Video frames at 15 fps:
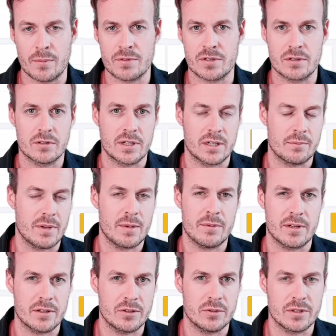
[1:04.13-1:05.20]
so maybe
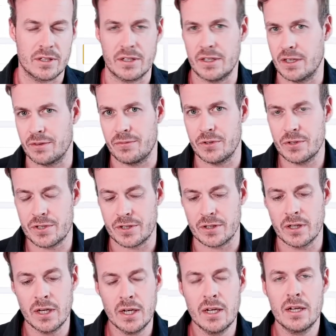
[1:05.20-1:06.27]
I'll do it in the near
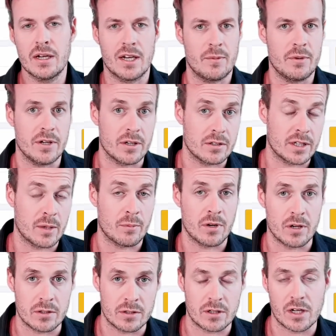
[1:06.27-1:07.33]
future. Let me know down
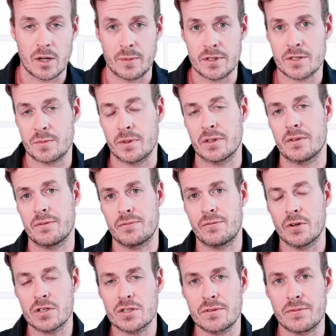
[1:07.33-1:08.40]
below in the comments. But
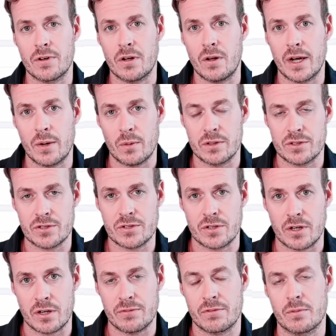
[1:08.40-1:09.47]
first of all, I want to
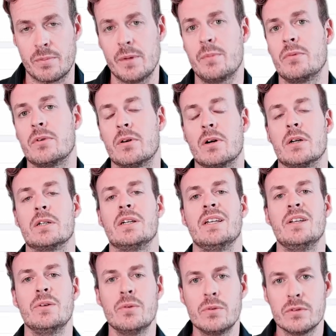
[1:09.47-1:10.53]
start for people who are
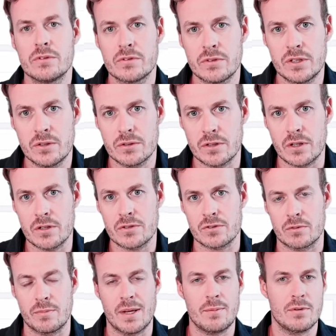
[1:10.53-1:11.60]
new to Yield Notes or
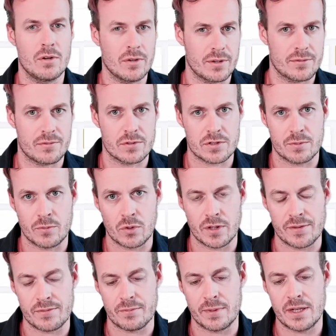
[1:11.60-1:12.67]
maybe looking for some more
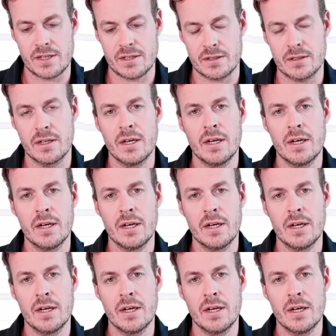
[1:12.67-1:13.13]
information.